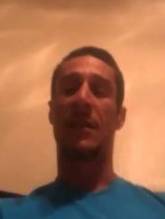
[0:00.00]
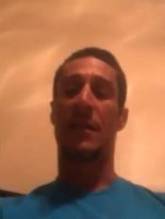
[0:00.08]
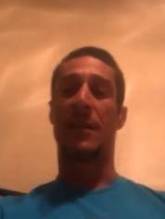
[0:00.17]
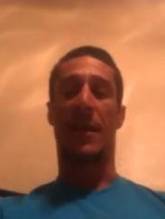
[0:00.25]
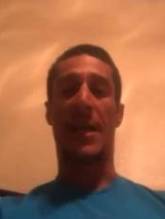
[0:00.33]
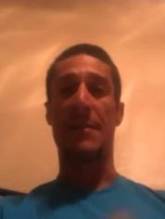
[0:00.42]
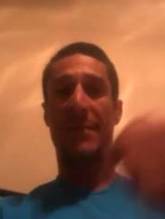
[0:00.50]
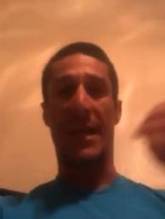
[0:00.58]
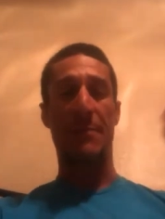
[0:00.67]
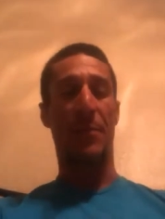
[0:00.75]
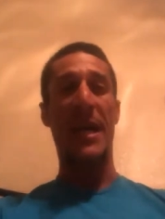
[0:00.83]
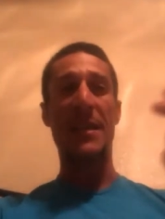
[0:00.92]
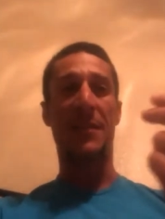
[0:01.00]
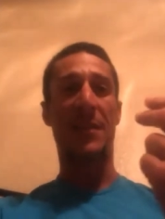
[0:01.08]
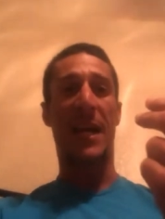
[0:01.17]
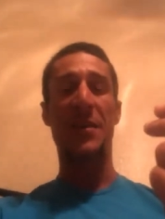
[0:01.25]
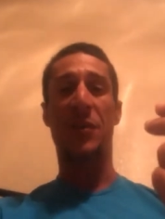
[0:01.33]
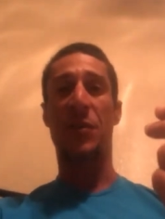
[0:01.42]
I bike
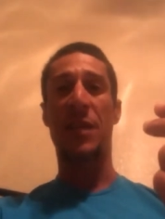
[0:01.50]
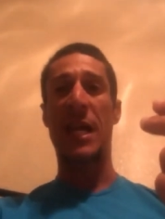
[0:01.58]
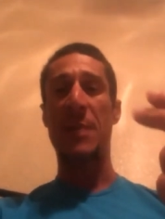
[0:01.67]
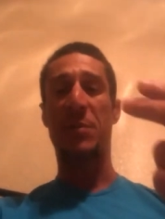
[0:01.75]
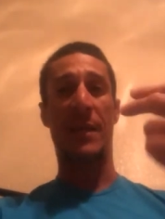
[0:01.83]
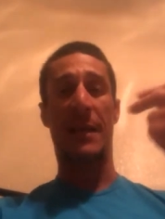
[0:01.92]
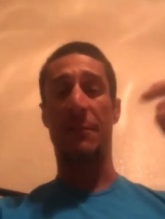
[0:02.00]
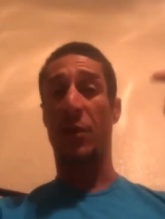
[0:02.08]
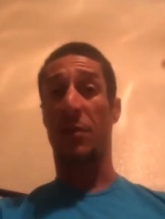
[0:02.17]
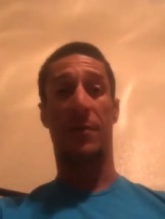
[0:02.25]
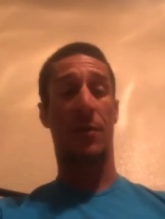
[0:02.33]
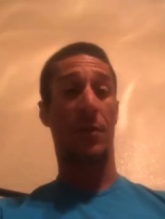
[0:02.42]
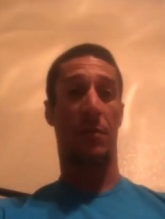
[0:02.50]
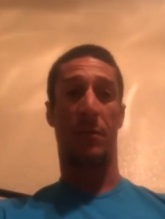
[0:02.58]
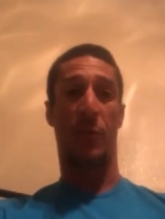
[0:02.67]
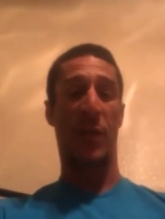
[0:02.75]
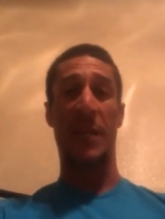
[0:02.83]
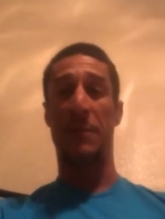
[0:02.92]
hard sometimes, and I go for
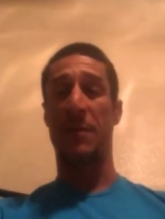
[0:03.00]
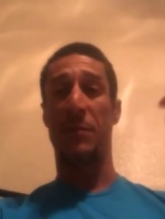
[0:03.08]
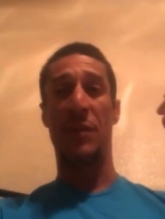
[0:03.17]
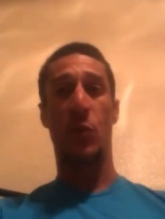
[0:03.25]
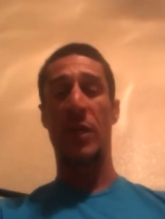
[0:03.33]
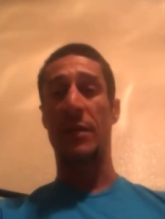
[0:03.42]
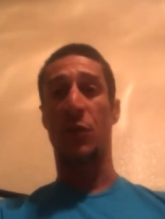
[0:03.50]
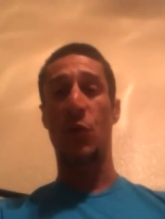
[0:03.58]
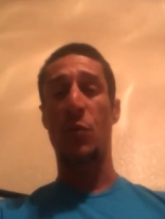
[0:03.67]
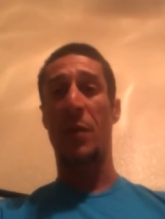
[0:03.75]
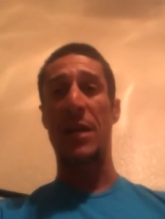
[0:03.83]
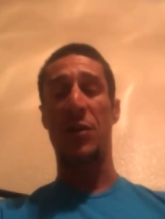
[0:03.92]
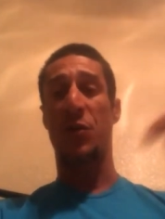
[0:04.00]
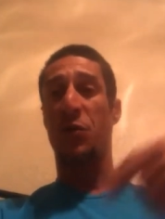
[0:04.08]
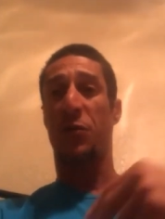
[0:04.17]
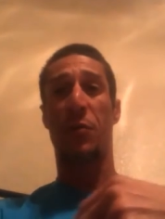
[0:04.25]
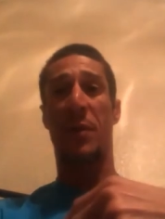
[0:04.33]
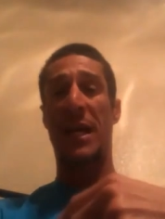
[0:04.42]
whatever between 2 miles to
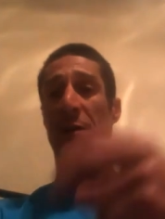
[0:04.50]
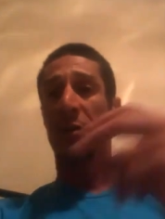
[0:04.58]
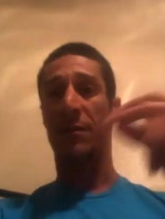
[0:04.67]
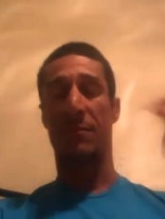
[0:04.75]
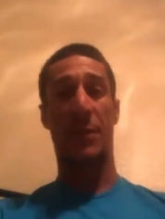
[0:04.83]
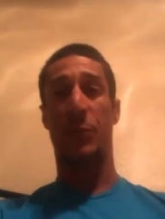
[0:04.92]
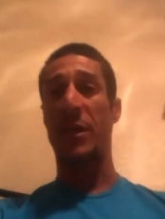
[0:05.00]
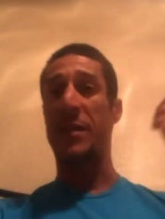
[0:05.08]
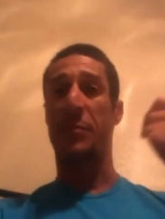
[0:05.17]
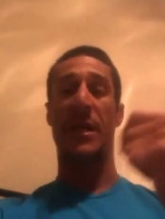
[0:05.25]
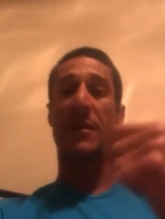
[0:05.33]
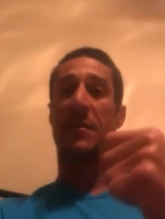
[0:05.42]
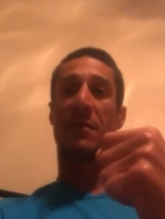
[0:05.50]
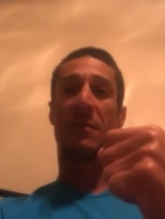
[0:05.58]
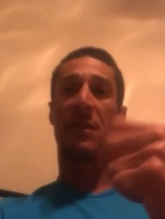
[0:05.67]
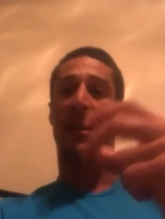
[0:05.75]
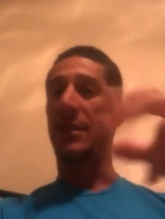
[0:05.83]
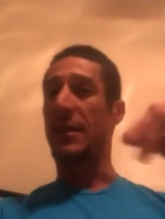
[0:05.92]
4 miles at race pace.
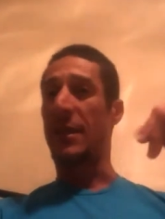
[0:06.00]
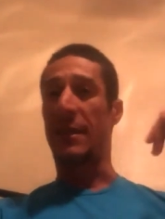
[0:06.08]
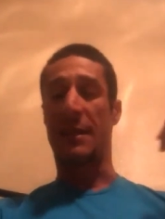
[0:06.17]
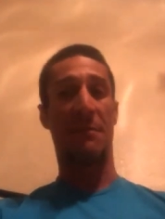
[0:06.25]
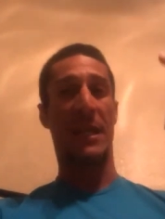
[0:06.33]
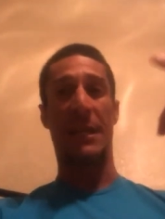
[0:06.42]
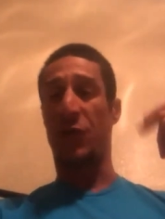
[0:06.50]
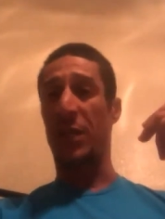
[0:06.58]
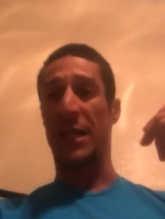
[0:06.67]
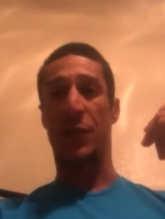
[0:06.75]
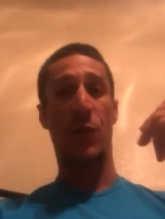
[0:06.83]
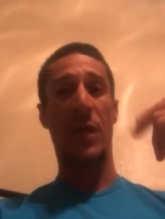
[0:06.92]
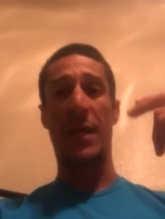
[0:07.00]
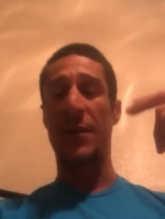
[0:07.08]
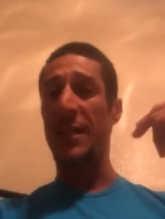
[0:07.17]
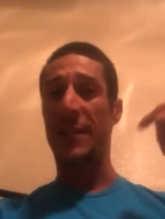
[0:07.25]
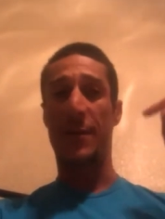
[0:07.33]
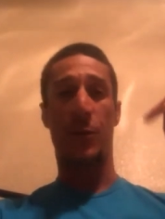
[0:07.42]
As soon as I
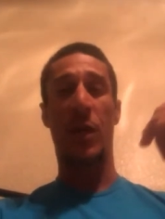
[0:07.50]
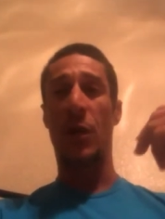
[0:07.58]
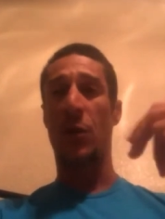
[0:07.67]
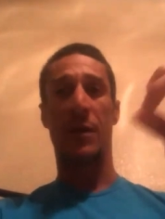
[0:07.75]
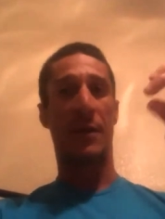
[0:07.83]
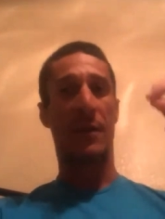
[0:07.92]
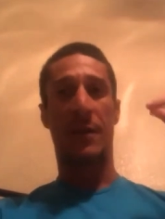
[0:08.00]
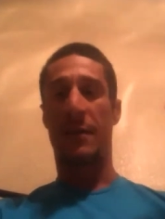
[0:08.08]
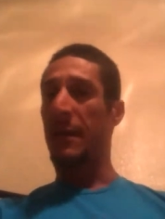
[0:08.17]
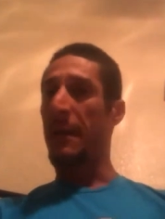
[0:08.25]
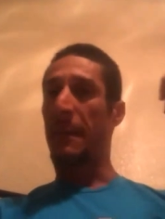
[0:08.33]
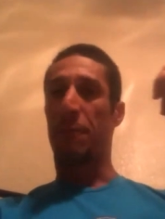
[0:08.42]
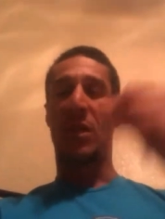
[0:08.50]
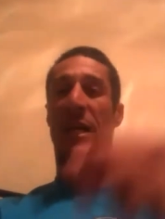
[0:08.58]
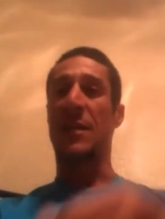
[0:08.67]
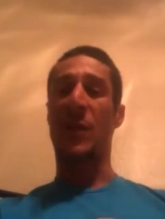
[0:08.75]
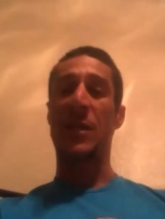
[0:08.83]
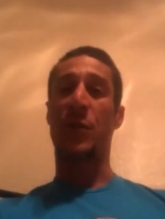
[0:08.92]
hit the road,
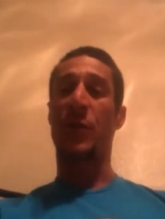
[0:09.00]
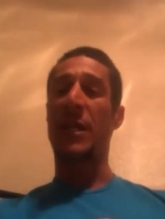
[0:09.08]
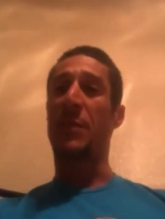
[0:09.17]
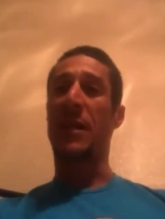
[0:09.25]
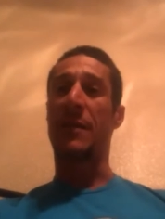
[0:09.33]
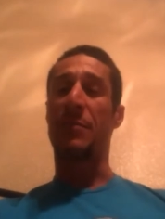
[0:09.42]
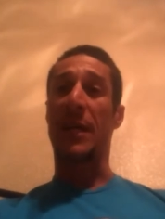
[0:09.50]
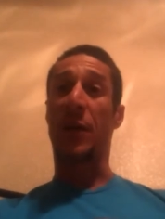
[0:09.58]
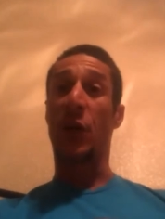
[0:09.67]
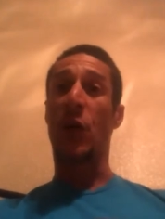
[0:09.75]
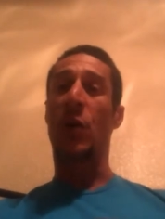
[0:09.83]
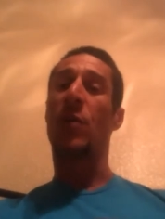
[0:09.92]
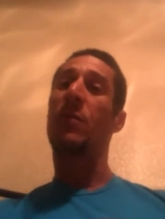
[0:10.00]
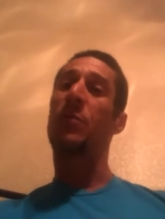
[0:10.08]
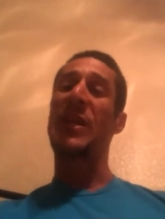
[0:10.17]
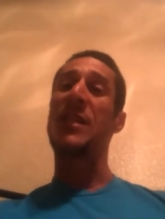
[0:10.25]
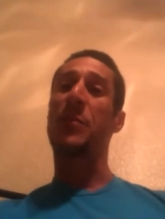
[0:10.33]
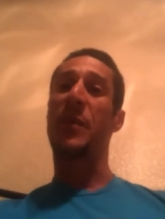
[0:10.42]
I try to hit my goal
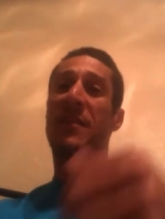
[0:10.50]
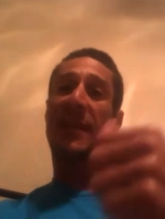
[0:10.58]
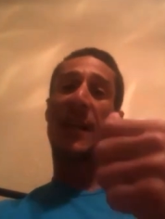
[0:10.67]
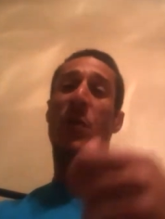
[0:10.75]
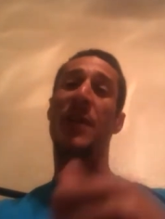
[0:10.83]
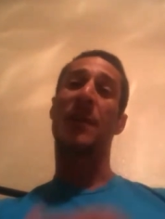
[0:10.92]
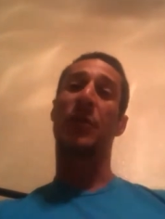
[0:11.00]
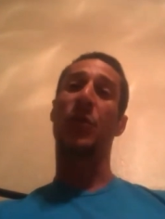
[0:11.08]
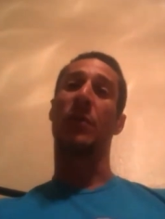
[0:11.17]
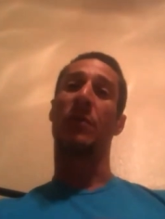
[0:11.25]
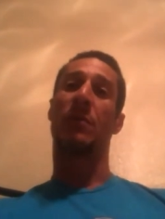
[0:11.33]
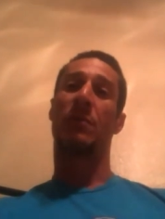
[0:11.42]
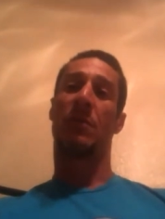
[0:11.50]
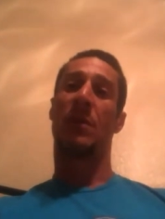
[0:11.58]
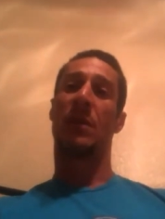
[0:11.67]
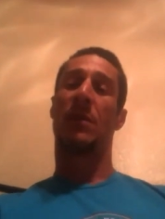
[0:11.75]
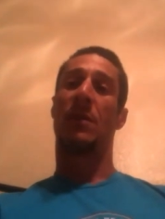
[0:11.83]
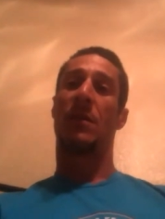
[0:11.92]
race pace that I want to do.
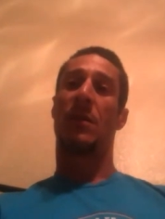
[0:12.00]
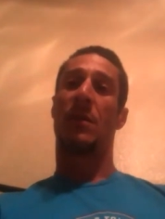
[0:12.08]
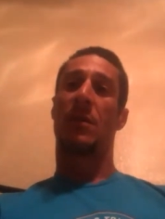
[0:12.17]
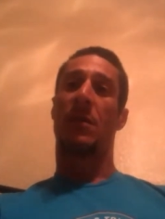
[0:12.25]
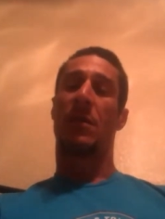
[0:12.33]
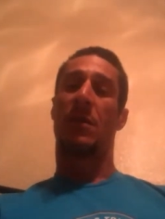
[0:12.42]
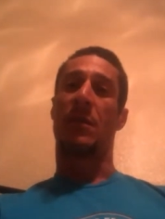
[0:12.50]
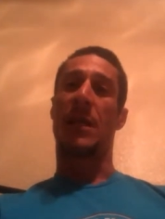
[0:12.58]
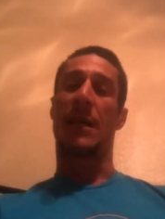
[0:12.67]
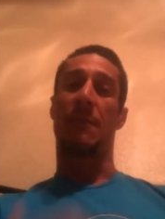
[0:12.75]
Yeah.